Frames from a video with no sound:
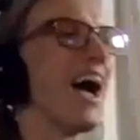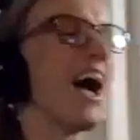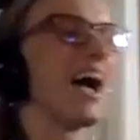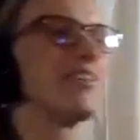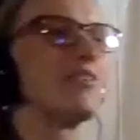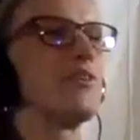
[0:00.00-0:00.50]

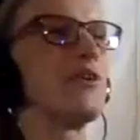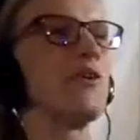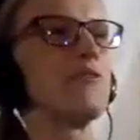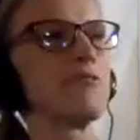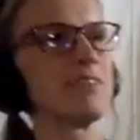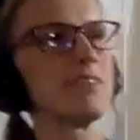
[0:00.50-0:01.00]
I don't know
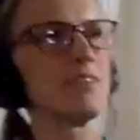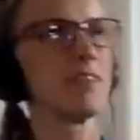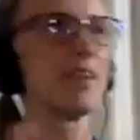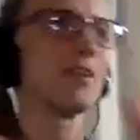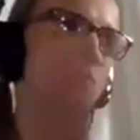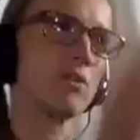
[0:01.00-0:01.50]
if
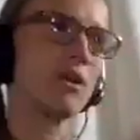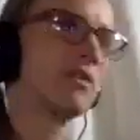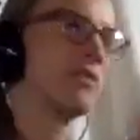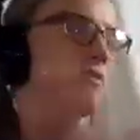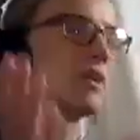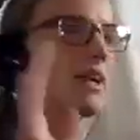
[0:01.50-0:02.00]
like we're on a
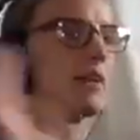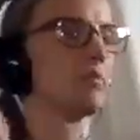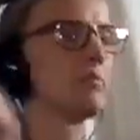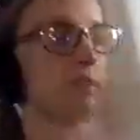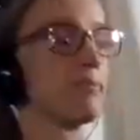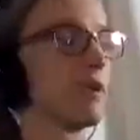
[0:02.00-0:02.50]
new account,
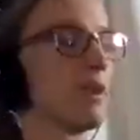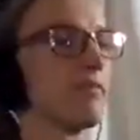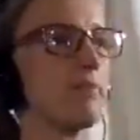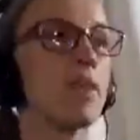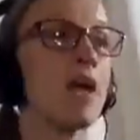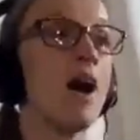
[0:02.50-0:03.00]
but
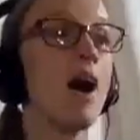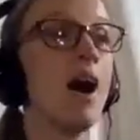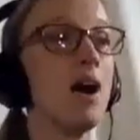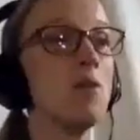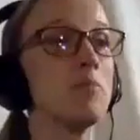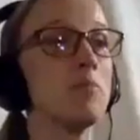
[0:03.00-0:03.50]
whatever.
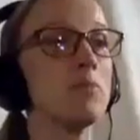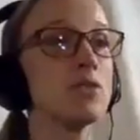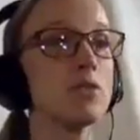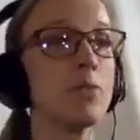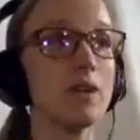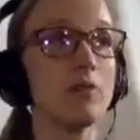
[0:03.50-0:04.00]

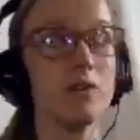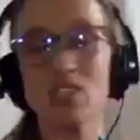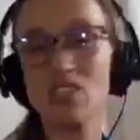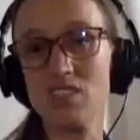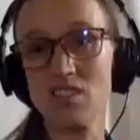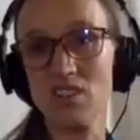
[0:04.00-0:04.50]
So why don't we
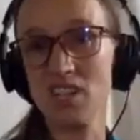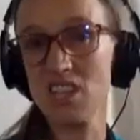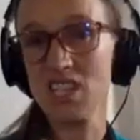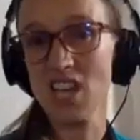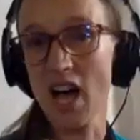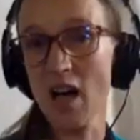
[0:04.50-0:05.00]
just start at the
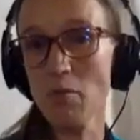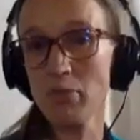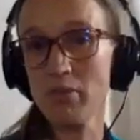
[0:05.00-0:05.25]
top,